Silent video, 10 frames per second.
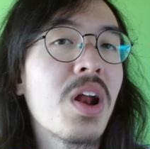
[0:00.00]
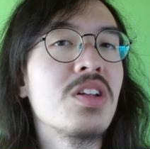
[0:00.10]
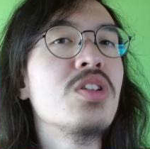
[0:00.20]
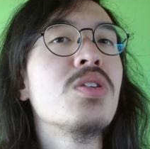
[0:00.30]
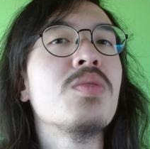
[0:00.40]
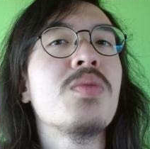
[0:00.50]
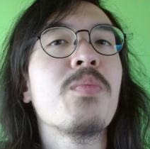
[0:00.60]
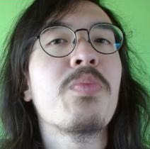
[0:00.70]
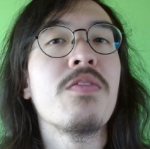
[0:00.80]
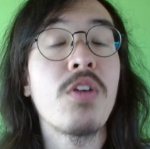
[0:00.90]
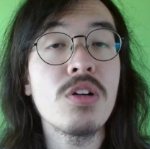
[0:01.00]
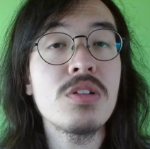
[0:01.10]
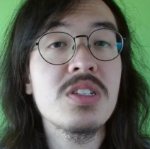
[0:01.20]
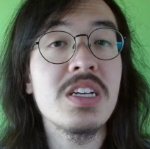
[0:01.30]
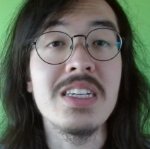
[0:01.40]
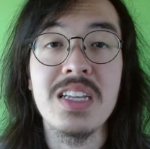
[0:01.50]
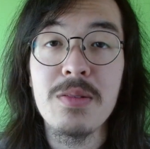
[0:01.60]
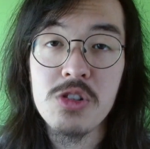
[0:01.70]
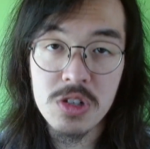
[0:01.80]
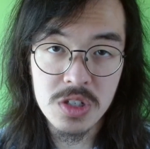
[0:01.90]
to do first is I'm
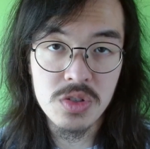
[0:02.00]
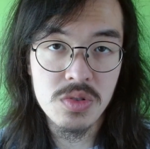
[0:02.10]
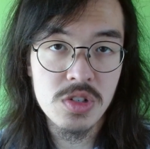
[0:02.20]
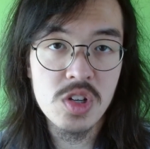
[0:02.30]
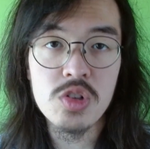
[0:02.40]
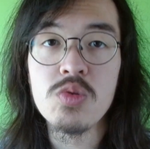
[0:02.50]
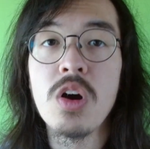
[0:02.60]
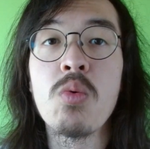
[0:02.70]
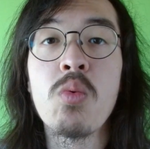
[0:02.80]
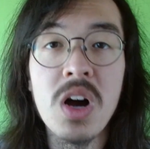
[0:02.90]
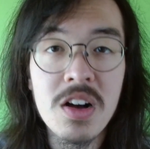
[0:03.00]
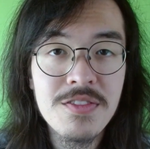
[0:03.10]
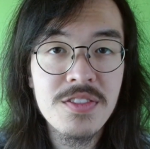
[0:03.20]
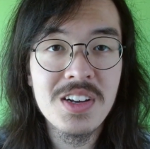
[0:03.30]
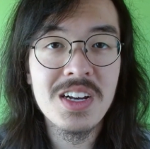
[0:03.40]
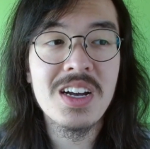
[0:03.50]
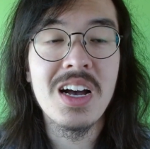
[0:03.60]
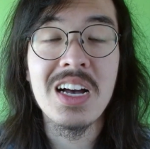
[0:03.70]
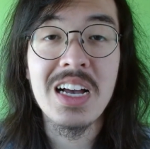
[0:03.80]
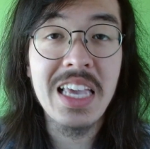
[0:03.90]
going to do a rough
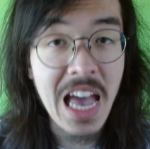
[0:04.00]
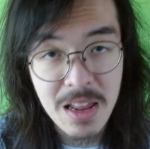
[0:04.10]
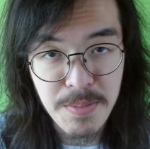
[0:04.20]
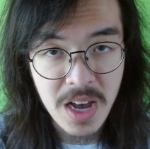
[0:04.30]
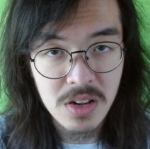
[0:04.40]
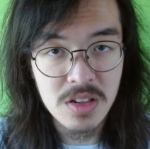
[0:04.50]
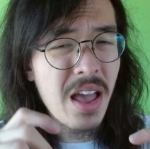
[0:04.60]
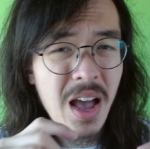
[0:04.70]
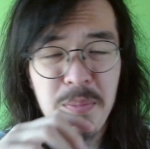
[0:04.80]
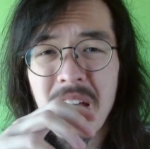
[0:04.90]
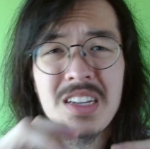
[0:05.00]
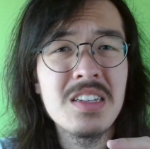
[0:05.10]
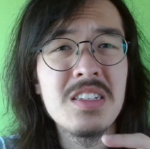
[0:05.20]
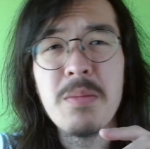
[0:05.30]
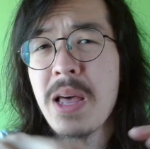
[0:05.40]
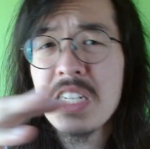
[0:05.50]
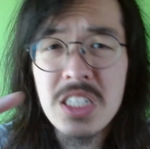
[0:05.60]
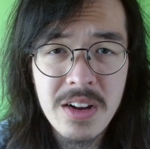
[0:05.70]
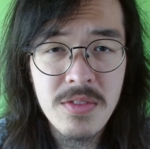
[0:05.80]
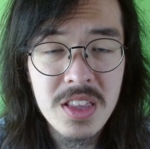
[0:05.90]
CAD model. I'm not going to dimension
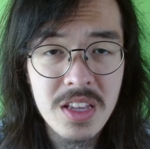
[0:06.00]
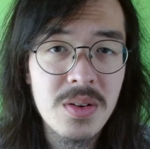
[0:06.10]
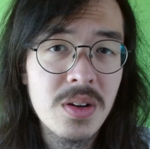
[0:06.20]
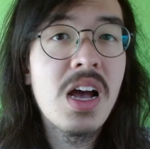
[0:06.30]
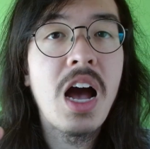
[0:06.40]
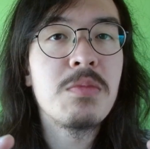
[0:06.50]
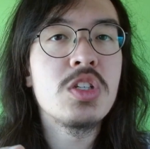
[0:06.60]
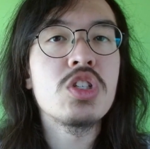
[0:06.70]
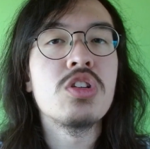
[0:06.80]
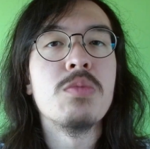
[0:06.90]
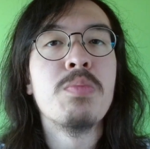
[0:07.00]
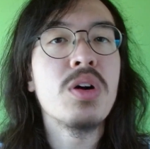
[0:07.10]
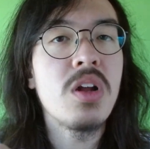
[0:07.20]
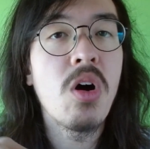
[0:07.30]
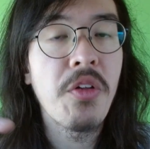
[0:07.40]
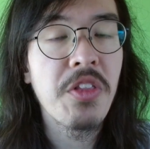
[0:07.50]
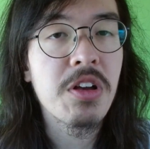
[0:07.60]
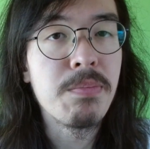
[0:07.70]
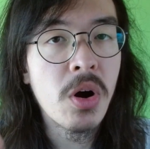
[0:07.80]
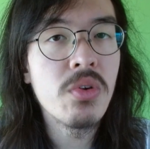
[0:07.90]
everything. I'm just going to put all the
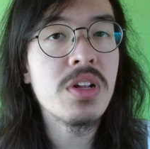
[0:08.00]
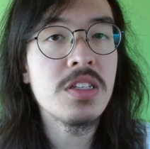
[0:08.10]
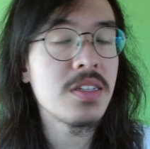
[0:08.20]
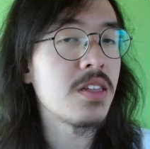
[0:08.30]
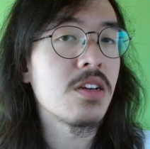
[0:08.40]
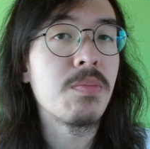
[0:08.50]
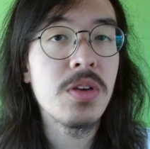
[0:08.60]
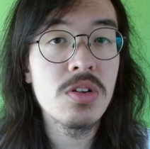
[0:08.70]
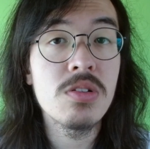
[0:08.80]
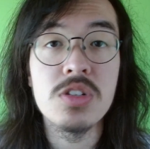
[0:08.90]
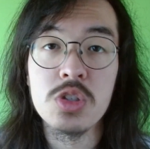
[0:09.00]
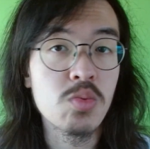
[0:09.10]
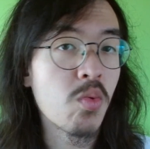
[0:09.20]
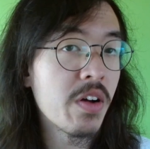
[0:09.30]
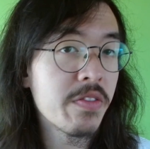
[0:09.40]
components in the computer, just rough